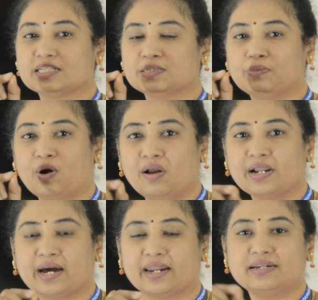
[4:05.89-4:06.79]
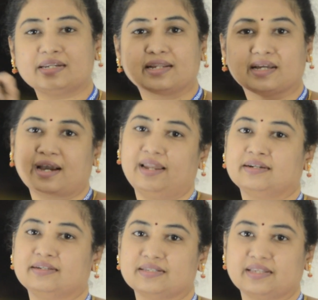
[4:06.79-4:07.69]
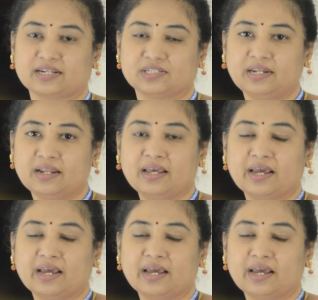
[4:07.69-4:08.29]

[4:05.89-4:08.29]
a small current at the collector section